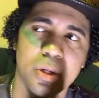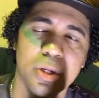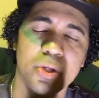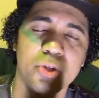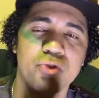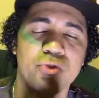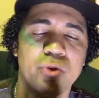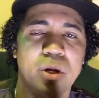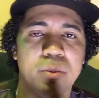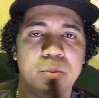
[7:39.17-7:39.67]

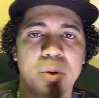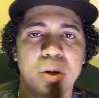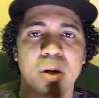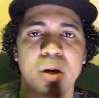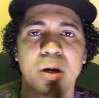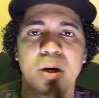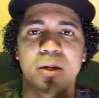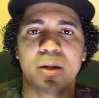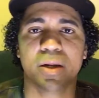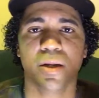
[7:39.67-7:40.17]

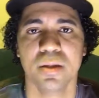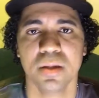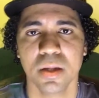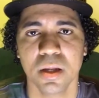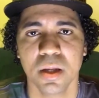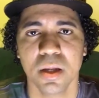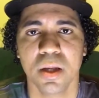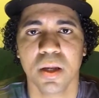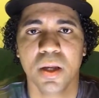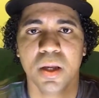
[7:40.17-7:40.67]
Draymond and
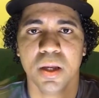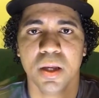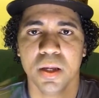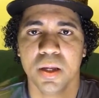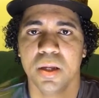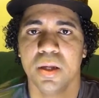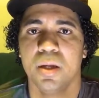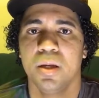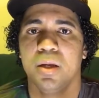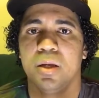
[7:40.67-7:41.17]

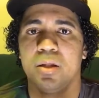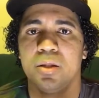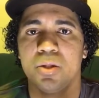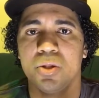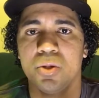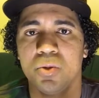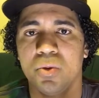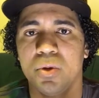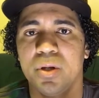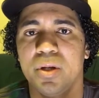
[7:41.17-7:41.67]

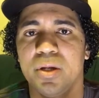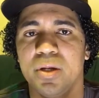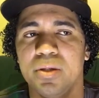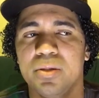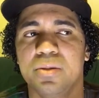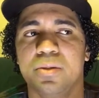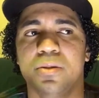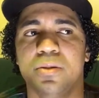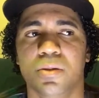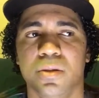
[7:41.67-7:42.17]
doing his,